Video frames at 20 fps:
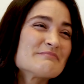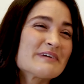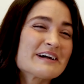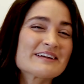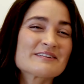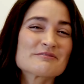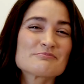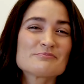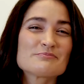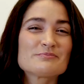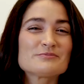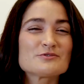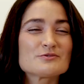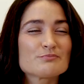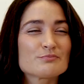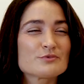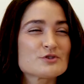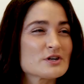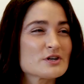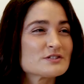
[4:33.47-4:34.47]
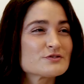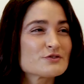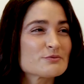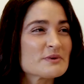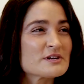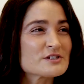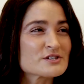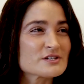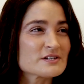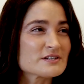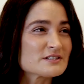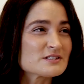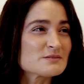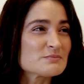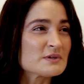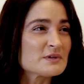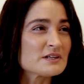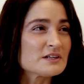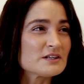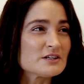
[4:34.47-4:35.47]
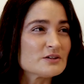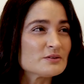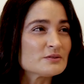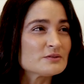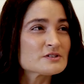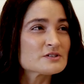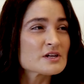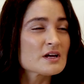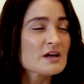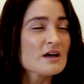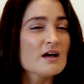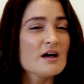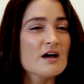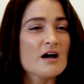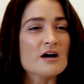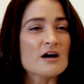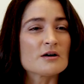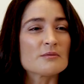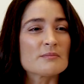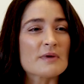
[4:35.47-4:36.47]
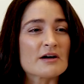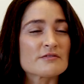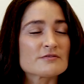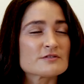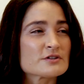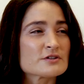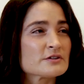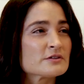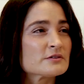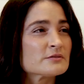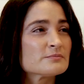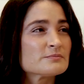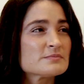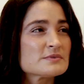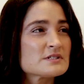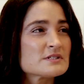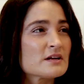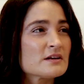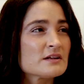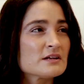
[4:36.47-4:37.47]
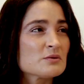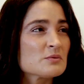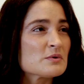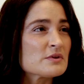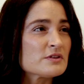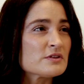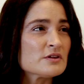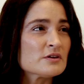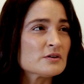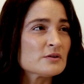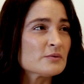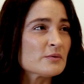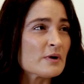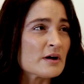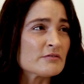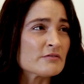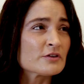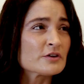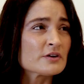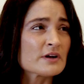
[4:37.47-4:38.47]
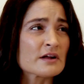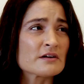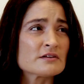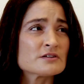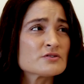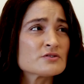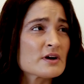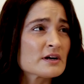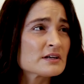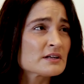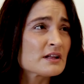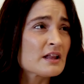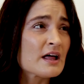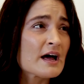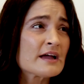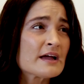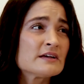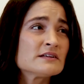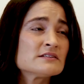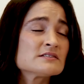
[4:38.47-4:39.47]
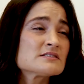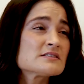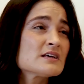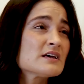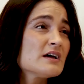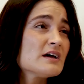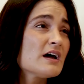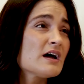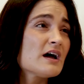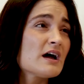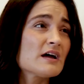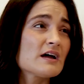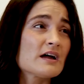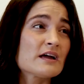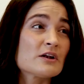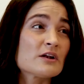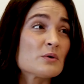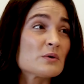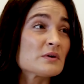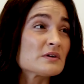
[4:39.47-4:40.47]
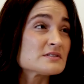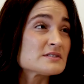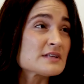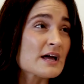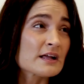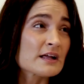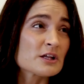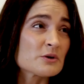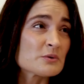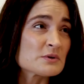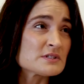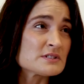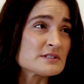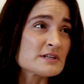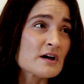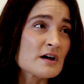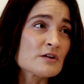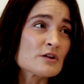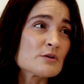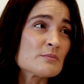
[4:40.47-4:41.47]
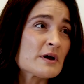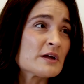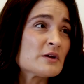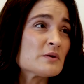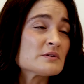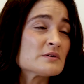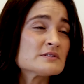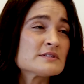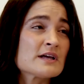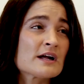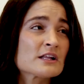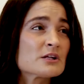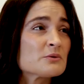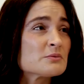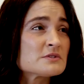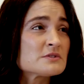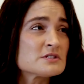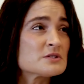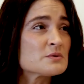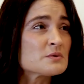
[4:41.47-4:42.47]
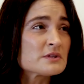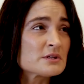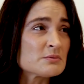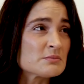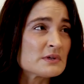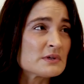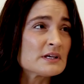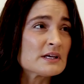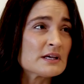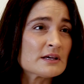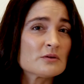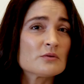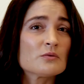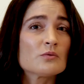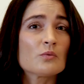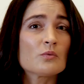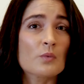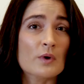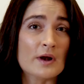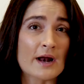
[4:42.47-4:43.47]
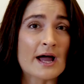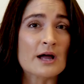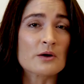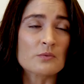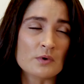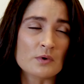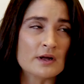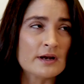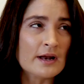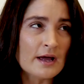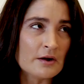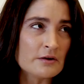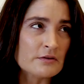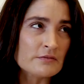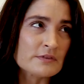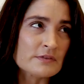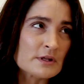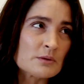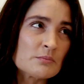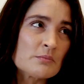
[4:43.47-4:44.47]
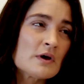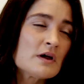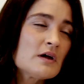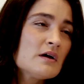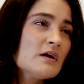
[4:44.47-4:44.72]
My transformation has been huge. After studying with you, I've learned how to direct clients. I know exactly what to tell them. I know exactly what to do with them to get what I want out of them.